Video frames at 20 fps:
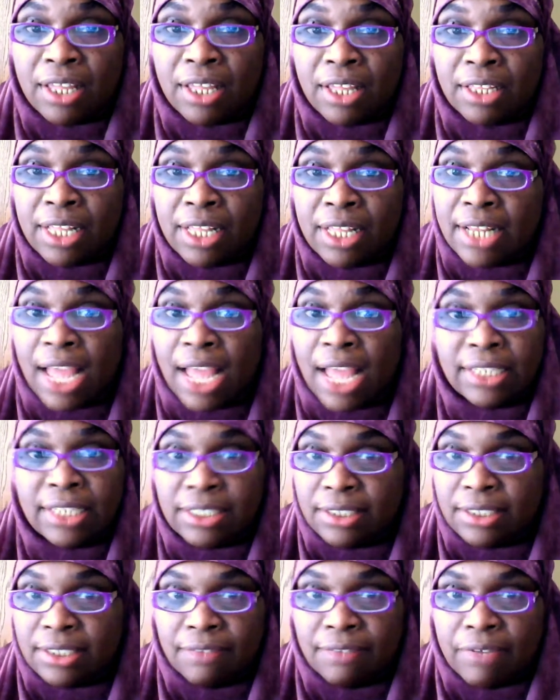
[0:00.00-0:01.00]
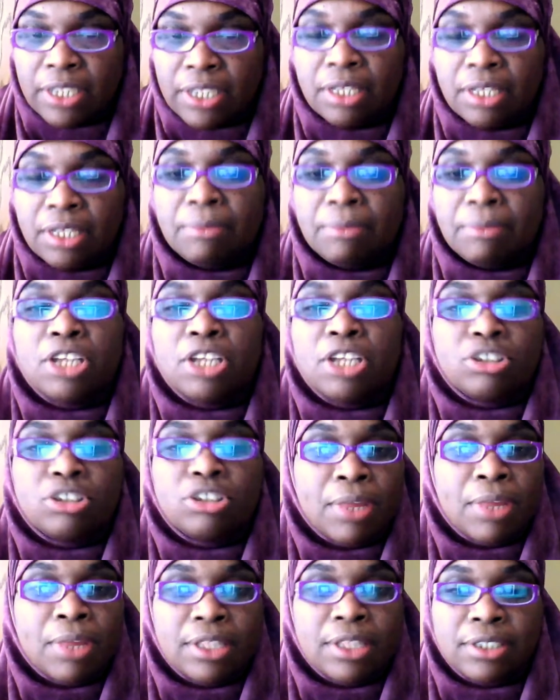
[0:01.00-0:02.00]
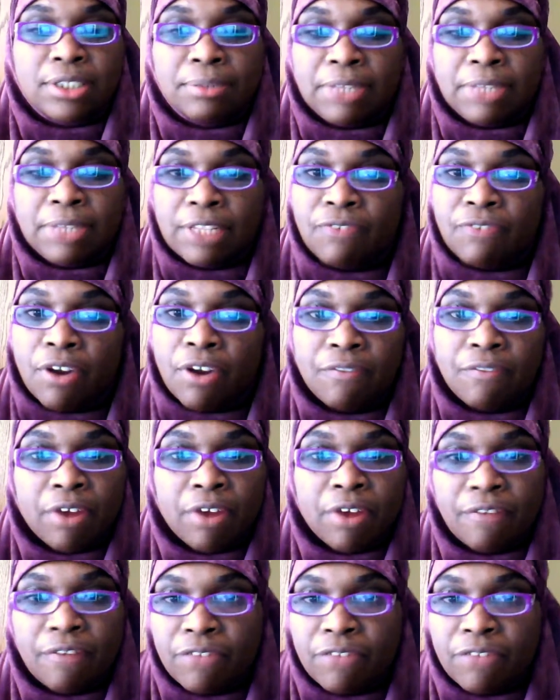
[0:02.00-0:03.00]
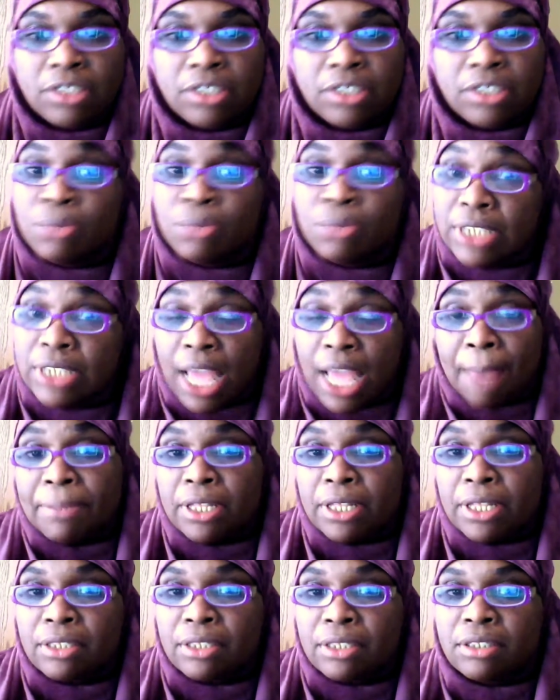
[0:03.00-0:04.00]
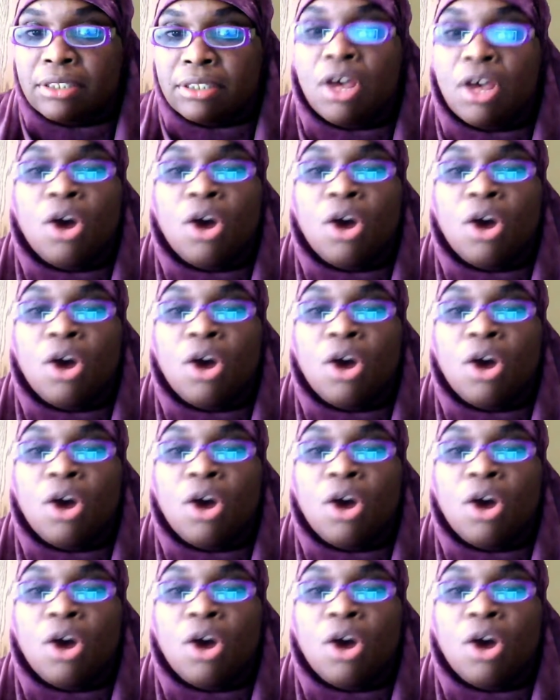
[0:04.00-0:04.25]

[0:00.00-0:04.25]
not just the victim, so whether it's something that's very, very physical, which happens,